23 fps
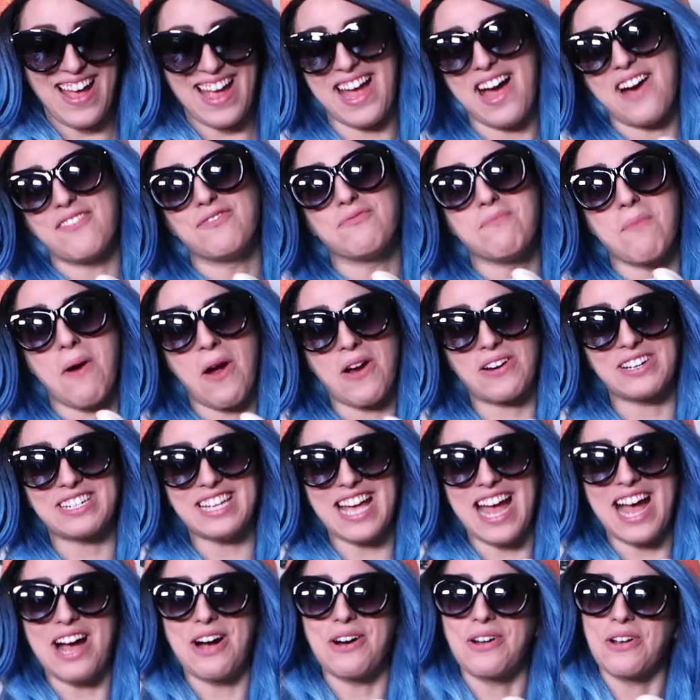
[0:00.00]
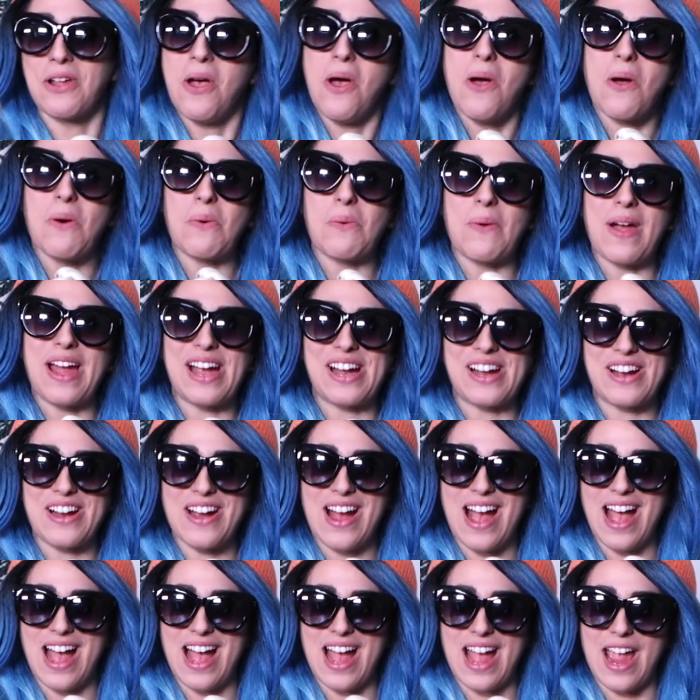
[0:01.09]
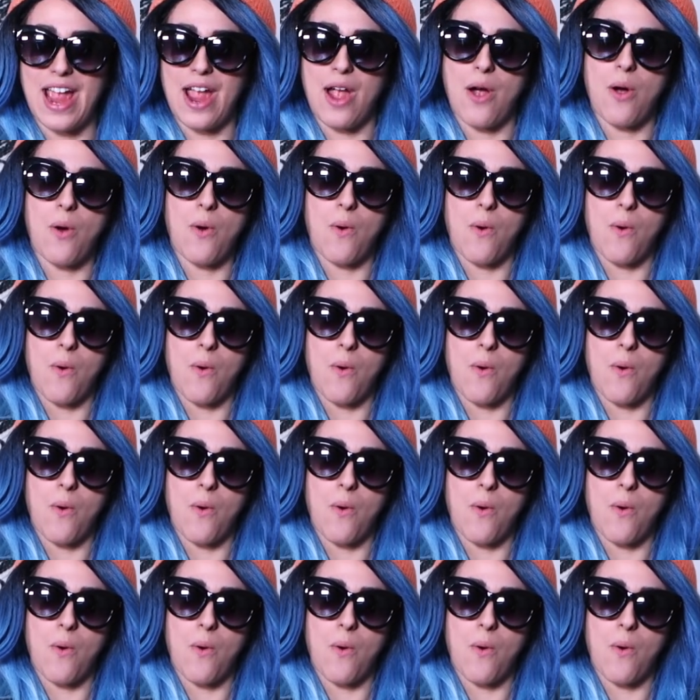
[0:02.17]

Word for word: I have marked out where I